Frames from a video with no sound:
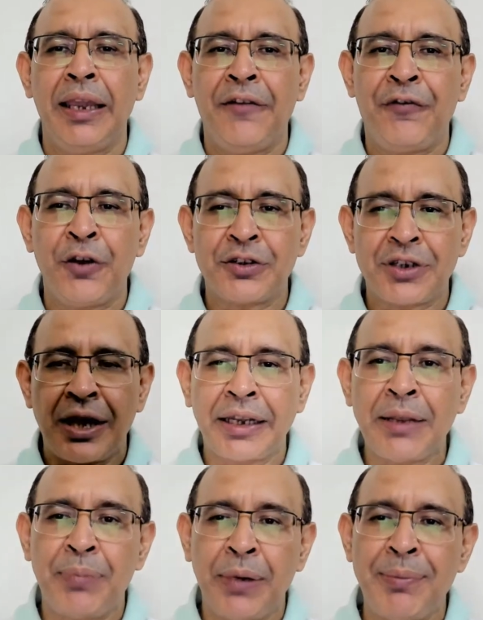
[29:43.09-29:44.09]
If you're
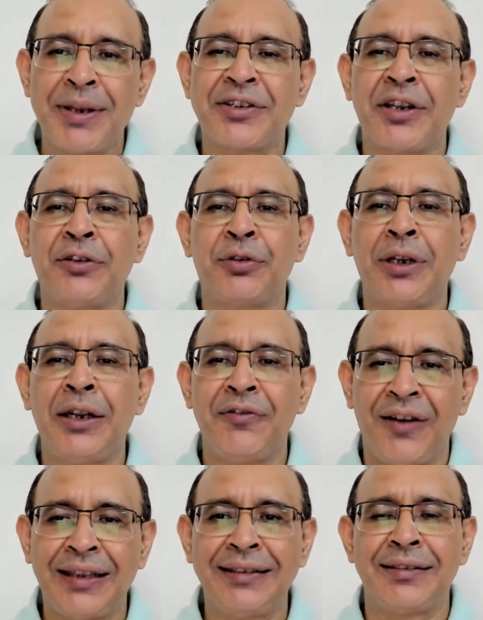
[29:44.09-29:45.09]
starting premixed
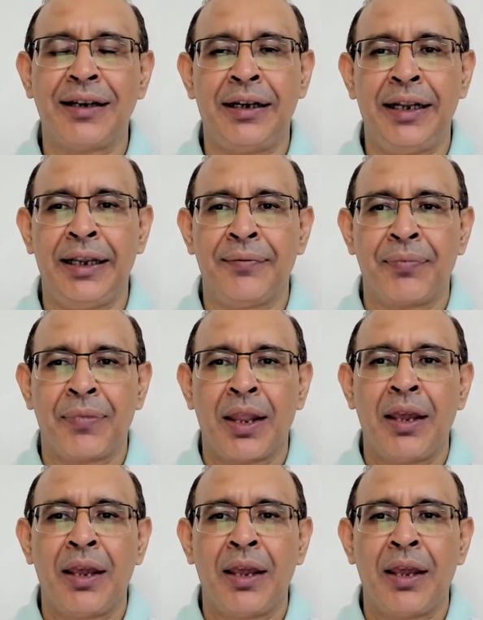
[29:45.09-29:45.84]
insulin once a day,